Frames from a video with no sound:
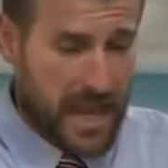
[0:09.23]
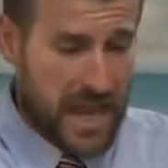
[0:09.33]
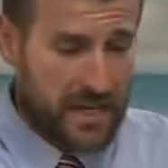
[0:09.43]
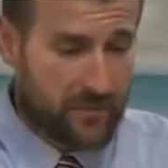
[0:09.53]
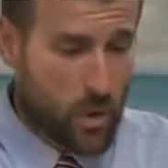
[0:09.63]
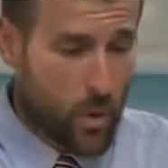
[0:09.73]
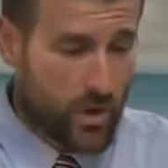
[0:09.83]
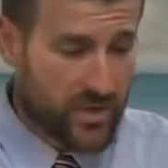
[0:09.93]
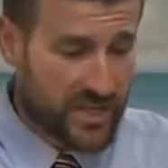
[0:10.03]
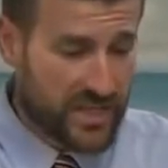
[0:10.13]
And, of
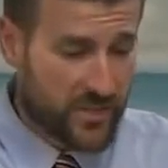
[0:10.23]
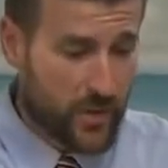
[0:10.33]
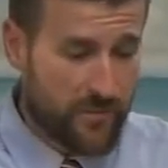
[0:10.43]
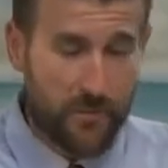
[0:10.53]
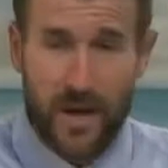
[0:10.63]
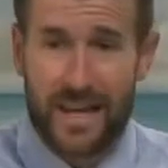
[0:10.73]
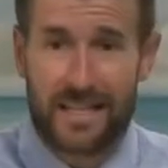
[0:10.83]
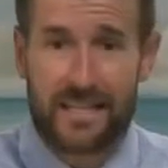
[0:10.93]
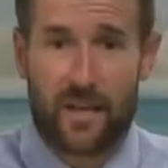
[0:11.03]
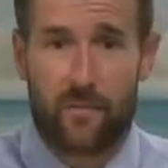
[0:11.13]
course, his three
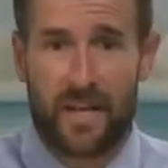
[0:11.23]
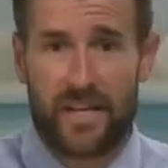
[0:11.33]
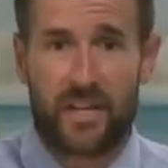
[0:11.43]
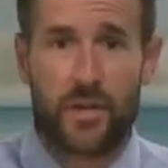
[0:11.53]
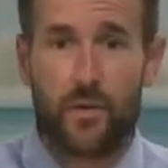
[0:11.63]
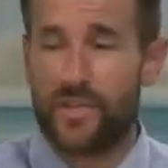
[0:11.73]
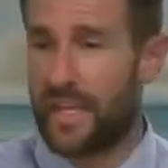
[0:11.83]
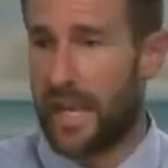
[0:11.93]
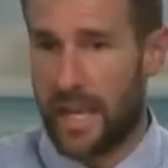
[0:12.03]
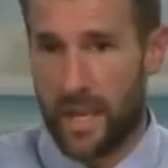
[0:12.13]
friends have been
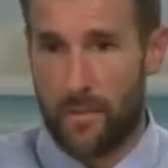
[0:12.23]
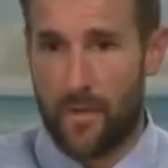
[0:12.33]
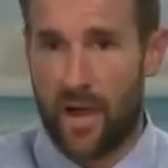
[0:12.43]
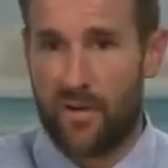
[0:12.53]
accusing him